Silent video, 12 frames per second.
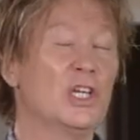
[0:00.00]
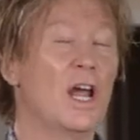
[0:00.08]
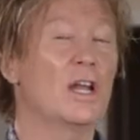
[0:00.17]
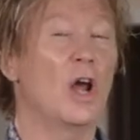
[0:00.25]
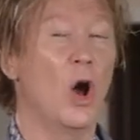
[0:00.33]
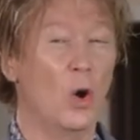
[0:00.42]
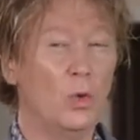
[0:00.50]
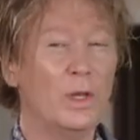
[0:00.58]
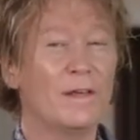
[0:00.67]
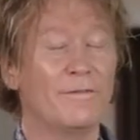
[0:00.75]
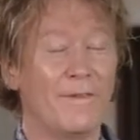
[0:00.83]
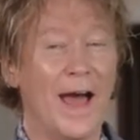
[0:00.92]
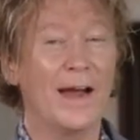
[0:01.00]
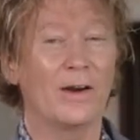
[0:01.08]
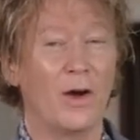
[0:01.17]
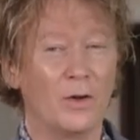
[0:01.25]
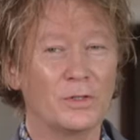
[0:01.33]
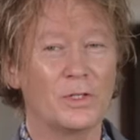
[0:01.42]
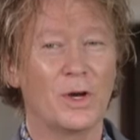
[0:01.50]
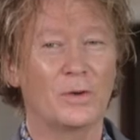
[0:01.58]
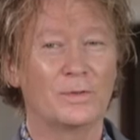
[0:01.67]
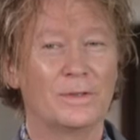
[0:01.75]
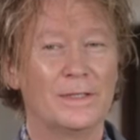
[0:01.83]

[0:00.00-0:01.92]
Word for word: and unholy fire also.